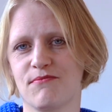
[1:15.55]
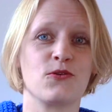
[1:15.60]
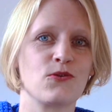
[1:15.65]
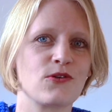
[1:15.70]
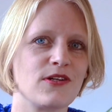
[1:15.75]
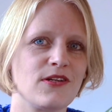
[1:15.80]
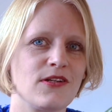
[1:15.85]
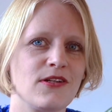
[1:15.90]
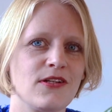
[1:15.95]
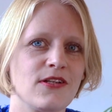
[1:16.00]

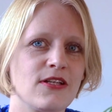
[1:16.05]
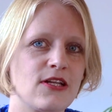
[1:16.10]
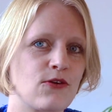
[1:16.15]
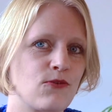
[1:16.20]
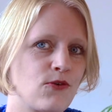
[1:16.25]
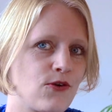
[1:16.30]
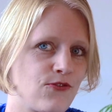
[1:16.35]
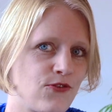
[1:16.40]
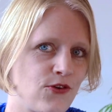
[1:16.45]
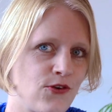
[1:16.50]
Google, a
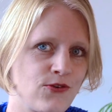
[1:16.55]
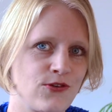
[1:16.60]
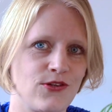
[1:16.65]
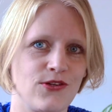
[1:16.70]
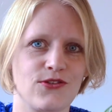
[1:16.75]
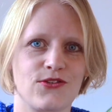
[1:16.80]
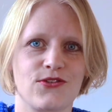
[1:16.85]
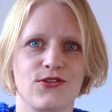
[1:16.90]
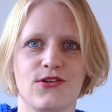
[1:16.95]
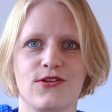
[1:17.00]

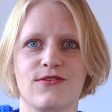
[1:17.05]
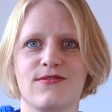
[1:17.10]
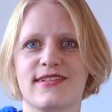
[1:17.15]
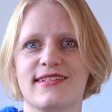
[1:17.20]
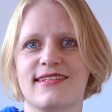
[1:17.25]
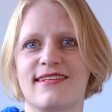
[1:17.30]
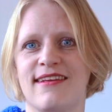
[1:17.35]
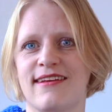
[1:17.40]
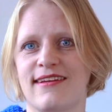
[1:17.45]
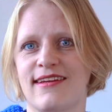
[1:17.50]
referral
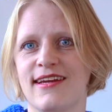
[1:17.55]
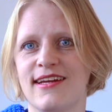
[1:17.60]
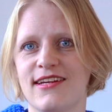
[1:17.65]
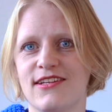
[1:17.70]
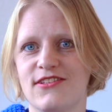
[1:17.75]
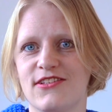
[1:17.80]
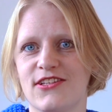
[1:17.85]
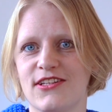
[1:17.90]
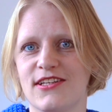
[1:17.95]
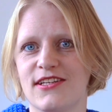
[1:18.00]
service like
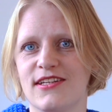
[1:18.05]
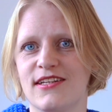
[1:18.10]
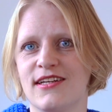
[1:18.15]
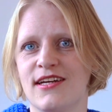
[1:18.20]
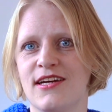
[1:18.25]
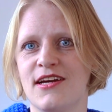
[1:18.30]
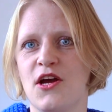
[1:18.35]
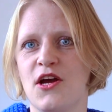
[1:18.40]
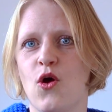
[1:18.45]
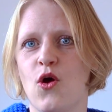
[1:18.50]
Angie,
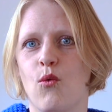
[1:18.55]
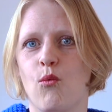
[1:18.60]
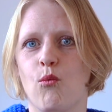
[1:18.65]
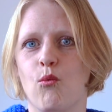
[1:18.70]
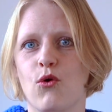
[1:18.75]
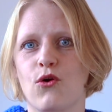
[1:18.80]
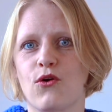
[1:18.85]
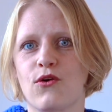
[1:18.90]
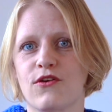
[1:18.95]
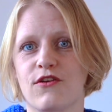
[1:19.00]

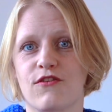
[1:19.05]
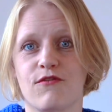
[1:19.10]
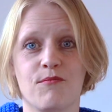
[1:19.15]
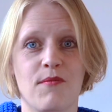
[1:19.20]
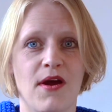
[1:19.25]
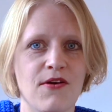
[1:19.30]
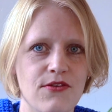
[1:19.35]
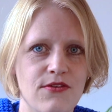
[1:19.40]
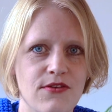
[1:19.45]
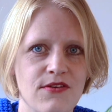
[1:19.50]
word of
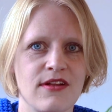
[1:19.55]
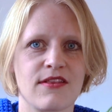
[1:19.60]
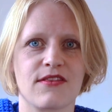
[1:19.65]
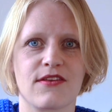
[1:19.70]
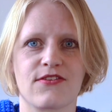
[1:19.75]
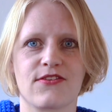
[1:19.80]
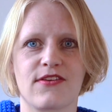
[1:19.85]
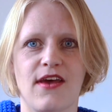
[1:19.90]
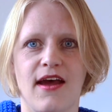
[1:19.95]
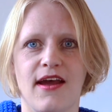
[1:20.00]
mouth, the
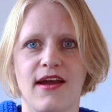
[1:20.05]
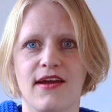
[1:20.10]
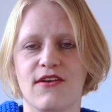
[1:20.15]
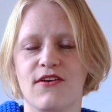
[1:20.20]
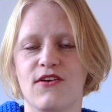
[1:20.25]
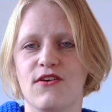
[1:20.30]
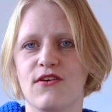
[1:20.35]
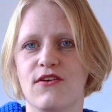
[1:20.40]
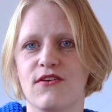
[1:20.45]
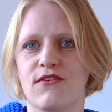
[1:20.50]

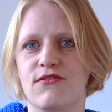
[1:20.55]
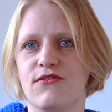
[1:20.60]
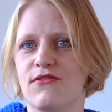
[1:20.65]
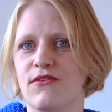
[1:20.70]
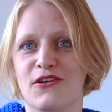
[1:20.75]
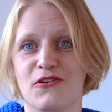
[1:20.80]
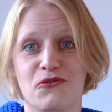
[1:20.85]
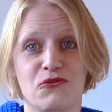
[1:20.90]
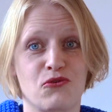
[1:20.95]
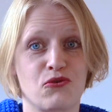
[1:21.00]
side of
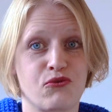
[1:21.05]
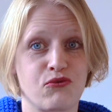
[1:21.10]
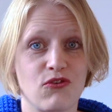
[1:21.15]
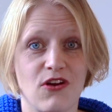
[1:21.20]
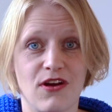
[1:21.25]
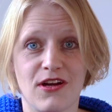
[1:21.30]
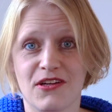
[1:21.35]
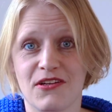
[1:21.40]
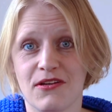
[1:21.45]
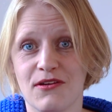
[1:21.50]
a
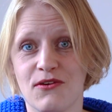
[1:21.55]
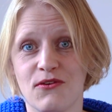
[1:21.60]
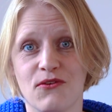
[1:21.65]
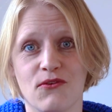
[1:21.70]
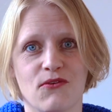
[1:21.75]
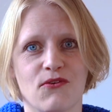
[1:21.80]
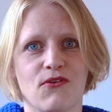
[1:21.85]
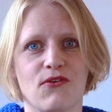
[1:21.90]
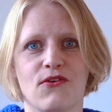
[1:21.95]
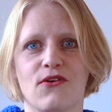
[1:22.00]
truck
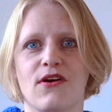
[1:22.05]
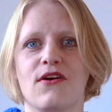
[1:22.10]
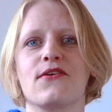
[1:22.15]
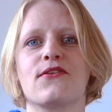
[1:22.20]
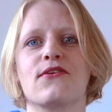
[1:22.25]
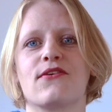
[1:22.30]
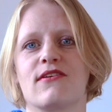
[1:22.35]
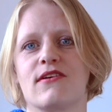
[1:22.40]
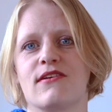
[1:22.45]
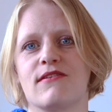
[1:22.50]
or
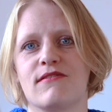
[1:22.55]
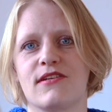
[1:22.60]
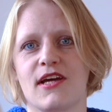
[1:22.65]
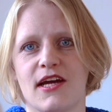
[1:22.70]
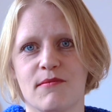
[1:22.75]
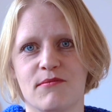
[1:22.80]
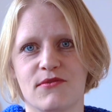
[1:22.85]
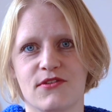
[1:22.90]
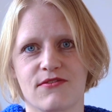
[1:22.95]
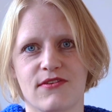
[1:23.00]
other
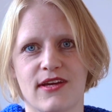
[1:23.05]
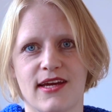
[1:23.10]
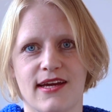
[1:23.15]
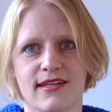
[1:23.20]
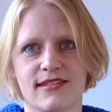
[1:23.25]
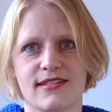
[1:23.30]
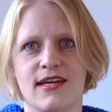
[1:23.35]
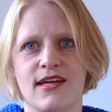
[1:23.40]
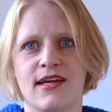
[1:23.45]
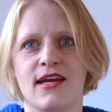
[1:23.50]
types of
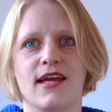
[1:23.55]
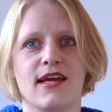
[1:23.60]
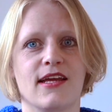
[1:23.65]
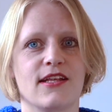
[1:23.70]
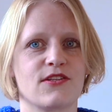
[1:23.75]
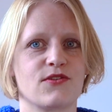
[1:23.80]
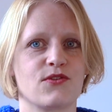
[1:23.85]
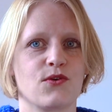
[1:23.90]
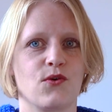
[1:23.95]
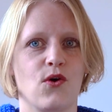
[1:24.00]
ads,
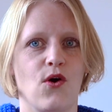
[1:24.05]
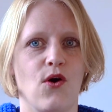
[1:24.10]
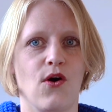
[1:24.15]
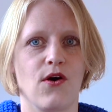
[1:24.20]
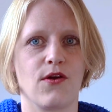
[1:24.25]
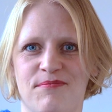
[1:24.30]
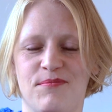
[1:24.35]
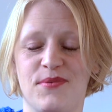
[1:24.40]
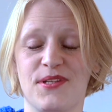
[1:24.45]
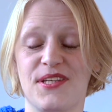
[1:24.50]
and so
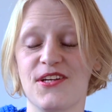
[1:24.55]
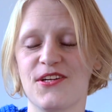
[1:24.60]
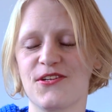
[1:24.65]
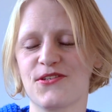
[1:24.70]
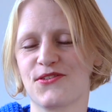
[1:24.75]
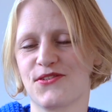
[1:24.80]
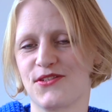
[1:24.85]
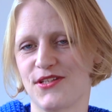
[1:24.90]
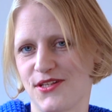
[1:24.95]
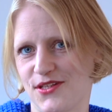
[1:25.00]
on. But
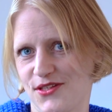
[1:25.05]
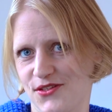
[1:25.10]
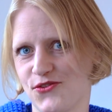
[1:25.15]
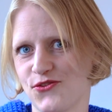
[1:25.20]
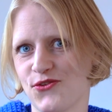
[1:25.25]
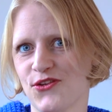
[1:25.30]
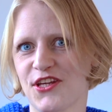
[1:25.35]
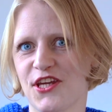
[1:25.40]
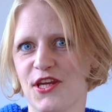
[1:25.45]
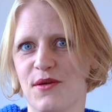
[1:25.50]
here's the
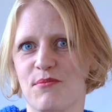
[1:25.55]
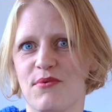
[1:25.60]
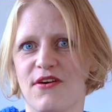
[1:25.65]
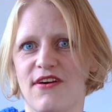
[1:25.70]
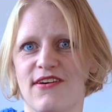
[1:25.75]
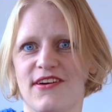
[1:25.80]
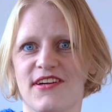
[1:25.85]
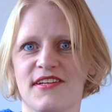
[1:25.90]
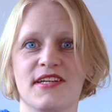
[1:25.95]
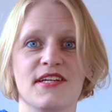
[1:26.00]
tricky
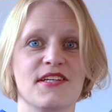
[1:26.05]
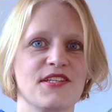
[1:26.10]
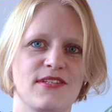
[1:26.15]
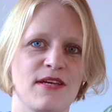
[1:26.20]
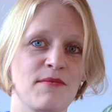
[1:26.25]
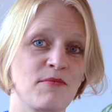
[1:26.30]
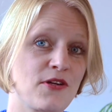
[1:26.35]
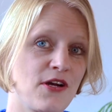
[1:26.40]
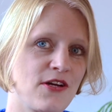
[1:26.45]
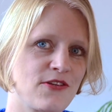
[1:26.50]
part.
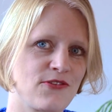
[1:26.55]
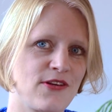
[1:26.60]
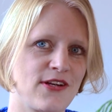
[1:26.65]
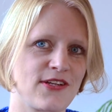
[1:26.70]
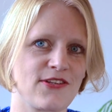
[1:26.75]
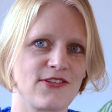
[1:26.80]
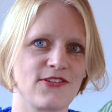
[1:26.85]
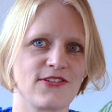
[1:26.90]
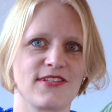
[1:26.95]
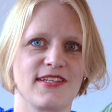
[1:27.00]
Some
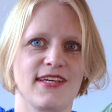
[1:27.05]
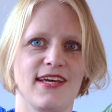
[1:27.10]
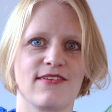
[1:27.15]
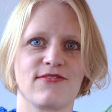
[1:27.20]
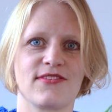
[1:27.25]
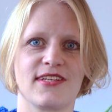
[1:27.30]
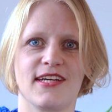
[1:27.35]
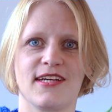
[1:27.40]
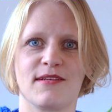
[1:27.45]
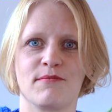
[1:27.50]
contractors
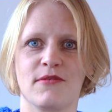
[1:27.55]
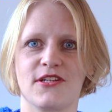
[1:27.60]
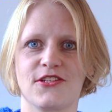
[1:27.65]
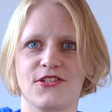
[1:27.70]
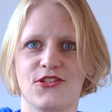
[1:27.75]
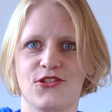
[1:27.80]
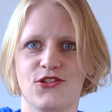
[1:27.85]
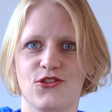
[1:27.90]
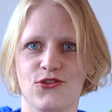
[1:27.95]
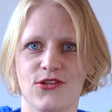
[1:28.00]
haven't had
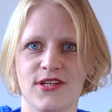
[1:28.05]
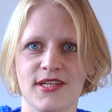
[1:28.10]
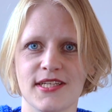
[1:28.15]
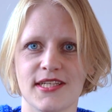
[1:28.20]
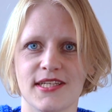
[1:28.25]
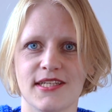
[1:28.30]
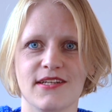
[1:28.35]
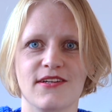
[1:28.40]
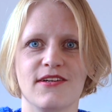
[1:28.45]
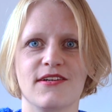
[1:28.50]
much
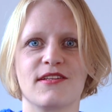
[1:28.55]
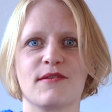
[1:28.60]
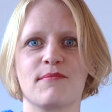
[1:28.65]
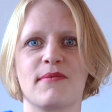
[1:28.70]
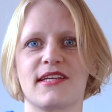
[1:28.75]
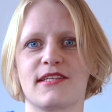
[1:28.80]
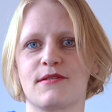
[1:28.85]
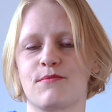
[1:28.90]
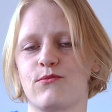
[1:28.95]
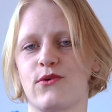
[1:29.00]
training on the
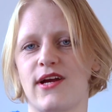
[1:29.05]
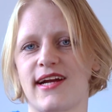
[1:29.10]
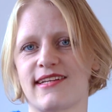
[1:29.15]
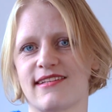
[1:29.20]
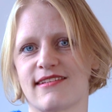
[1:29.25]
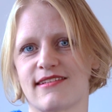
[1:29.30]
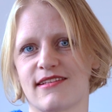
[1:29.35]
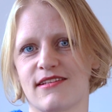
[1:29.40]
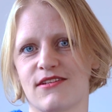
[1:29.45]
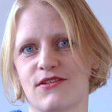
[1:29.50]
best
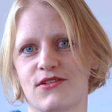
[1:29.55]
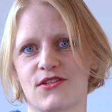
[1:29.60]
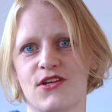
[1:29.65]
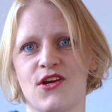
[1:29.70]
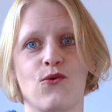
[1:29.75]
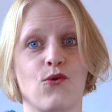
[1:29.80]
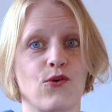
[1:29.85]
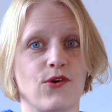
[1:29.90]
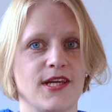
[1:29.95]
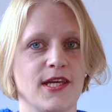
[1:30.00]
practices
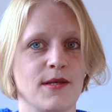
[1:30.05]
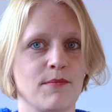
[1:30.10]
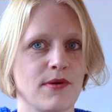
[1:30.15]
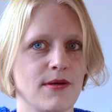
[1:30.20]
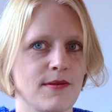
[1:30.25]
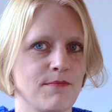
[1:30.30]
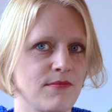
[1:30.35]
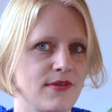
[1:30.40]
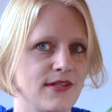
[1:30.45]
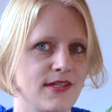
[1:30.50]
for heat
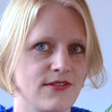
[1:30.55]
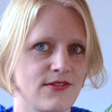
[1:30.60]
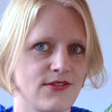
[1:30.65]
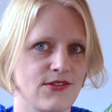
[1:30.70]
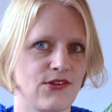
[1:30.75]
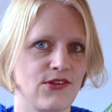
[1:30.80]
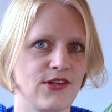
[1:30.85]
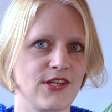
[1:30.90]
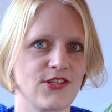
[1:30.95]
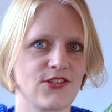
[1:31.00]
pump
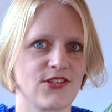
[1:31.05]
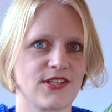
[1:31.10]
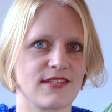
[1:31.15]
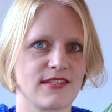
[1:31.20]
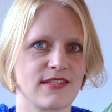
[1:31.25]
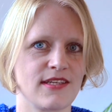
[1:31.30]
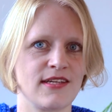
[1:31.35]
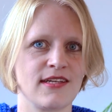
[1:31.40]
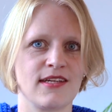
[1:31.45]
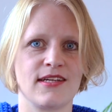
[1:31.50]

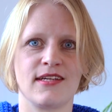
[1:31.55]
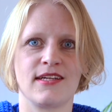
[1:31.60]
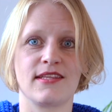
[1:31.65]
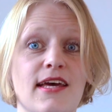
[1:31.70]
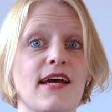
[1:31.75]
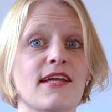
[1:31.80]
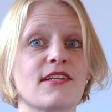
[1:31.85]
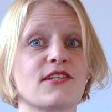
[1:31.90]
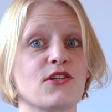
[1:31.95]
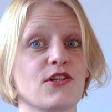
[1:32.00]
installations.
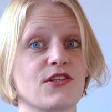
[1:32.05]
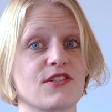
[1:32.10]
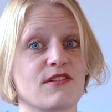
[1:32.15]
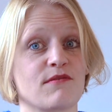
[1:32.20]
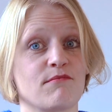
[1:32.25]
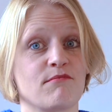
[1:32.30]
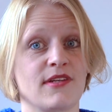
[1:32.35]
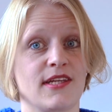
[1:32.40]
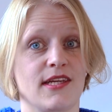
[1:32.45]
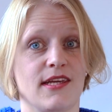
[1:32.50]
That
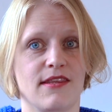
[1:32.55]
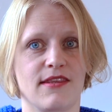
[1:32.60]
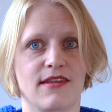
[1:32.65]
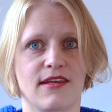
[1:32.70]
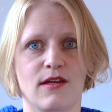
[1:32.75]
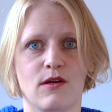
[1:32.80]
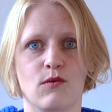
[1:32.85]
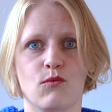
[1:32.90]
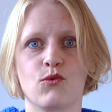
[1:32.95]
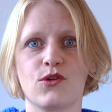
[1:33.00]
doesn't mean
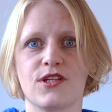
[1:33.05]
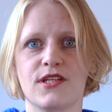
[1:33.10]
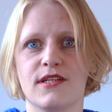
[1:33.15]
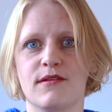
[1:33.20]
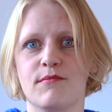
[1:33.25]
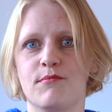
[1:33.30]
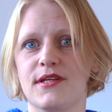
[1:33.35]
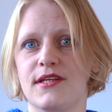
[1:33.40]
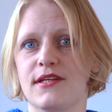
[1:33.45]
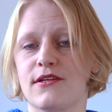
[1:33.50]
they
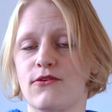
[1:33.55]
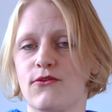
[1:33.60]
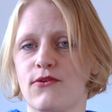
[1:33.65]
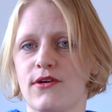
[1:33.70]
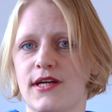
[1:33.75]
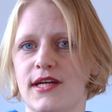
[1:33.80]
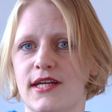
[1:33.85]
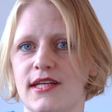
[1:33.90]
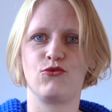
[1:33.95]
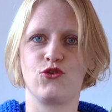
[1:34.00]
wouldn't be a
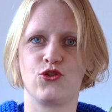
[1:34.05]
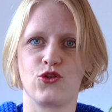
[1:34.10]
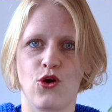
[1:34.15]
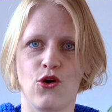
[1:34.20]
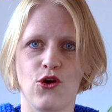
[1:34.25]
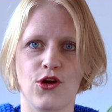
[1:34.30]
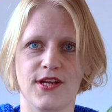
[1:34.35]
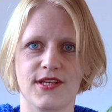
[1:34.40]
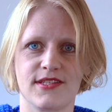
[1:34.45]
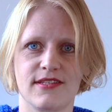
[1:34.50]
great
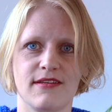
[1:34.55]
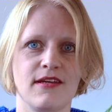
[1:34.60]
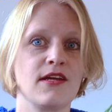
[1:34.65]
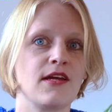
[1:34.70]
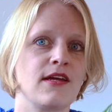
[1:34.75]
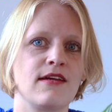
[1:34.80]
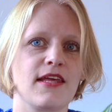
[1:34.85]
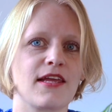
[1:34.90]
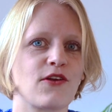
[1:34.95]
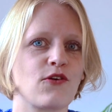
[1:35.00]
choice.
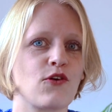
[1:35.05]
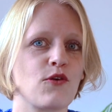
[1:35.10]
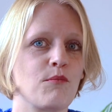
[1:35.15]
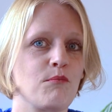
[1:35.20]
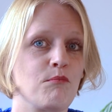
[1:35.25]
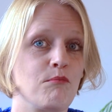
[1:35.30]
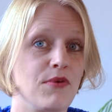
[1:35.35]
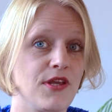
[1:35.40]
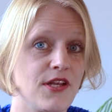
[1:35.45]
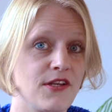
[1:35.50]
They
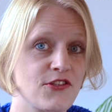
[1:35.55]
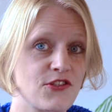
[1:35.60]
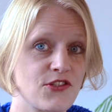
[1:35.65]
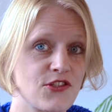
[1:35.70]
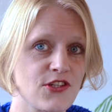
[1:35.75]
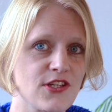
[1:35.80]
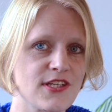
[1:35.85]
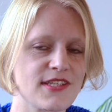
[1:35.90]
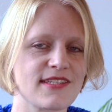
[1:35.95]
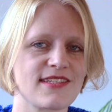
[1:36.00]
could be
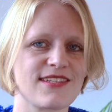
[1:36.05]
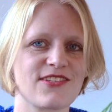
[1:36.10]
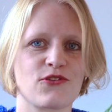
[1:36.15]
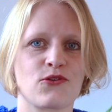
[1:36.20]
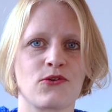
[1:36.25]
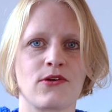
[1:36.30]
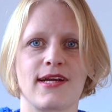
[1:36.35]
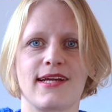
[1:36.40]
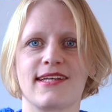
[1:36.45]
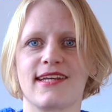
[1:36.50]
just as
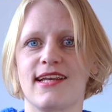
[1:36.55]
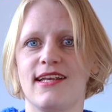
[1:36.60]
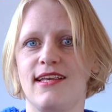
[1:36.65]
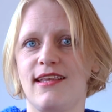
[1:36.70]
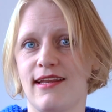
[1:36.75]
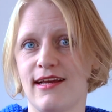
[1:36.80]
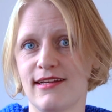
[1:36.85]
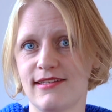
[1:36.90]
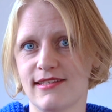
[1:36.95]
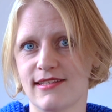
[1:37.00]
great and
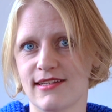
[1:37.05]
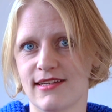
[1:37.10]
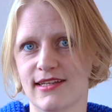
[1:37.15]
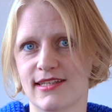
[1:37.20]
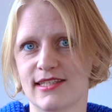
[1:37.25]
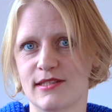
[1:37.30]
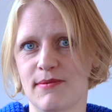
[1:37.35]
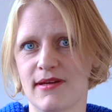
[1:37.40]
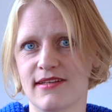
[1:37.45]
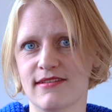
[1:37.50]
less
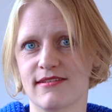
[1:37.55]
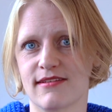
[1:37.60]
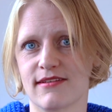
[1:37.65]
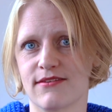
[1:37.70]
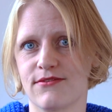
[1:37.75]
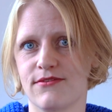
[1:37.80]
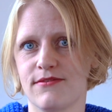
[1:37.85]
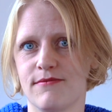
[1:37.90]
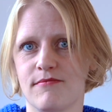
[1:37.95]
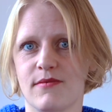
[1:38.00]

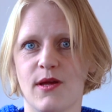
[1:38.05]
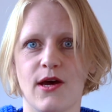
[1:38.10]
expensive.